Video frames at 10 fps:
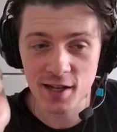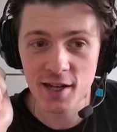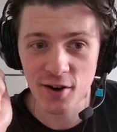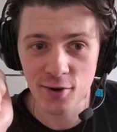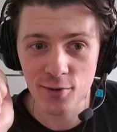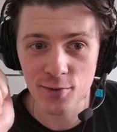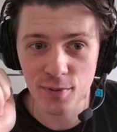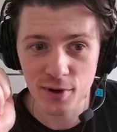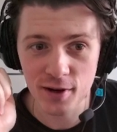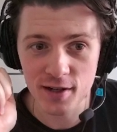alone would
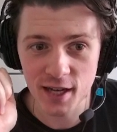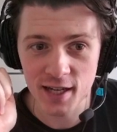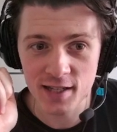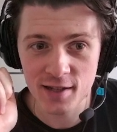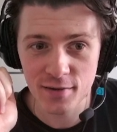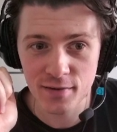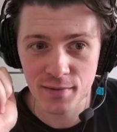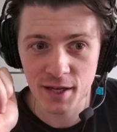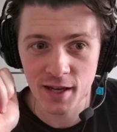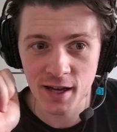put it into S tier for
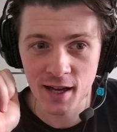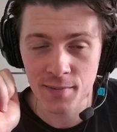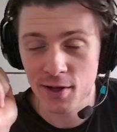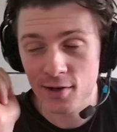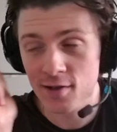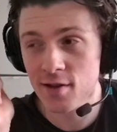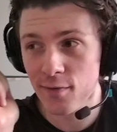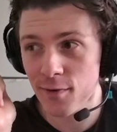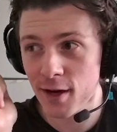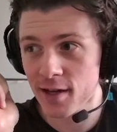me. And because the
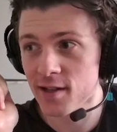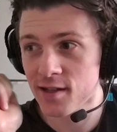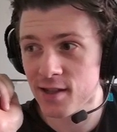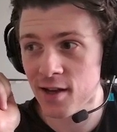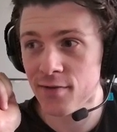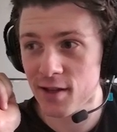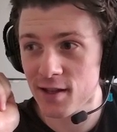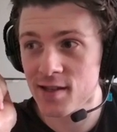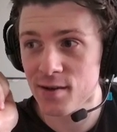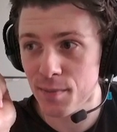fight itself
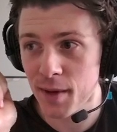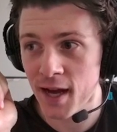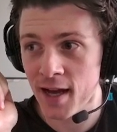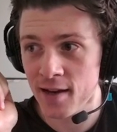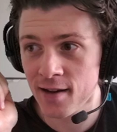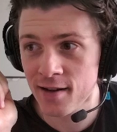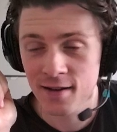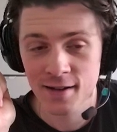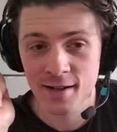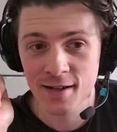isn't bad,
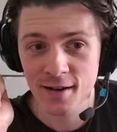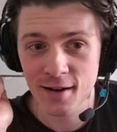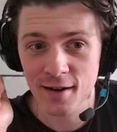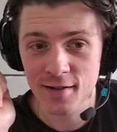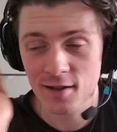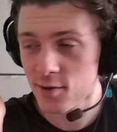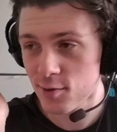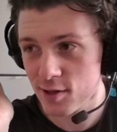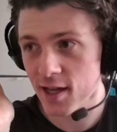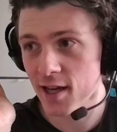this one's
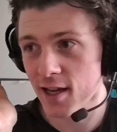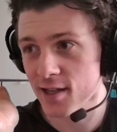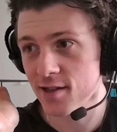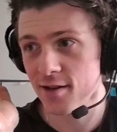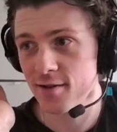getting S tier.